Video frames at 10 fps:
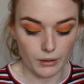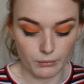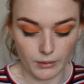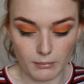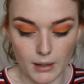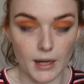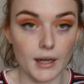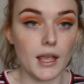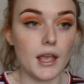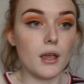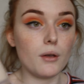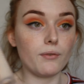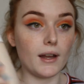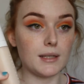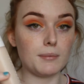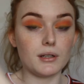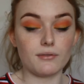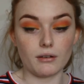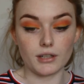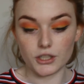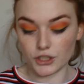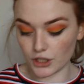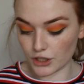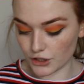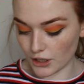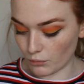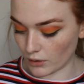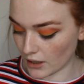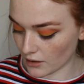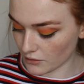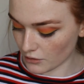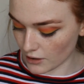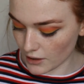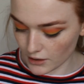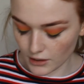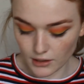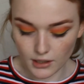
in with my Fenty Beauty foundation in the shade 100.